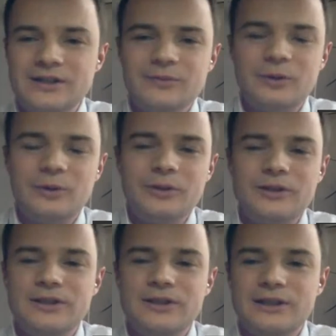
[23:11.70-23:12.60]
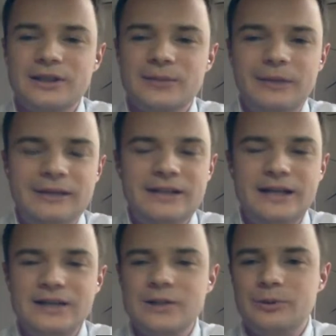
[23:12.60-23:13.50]
the moment, please
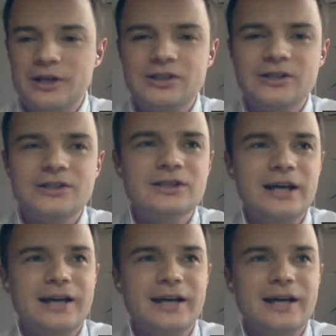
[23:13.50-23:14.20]
ask questions. I